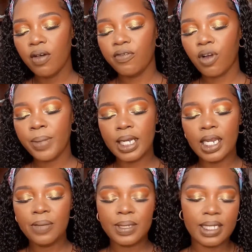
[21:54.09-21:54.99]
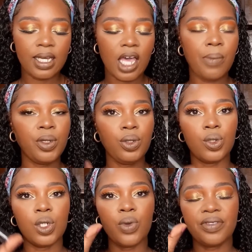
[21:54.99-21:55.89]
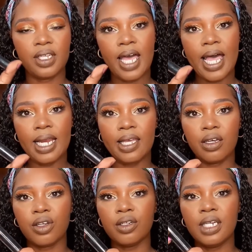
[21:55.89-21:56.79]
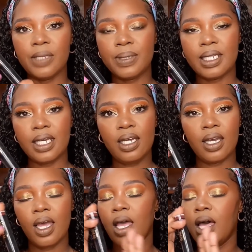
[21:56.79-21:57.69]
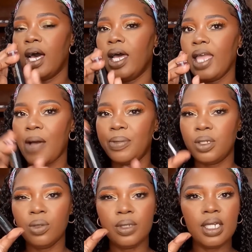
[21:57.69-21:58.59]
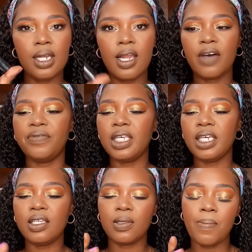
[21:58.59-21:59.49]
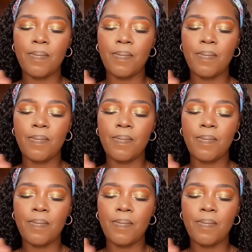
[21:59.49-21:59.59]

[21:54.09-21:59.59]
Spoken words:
For my lipstick, I'm going to go in with an LA Girl lipstick. I absolutely love these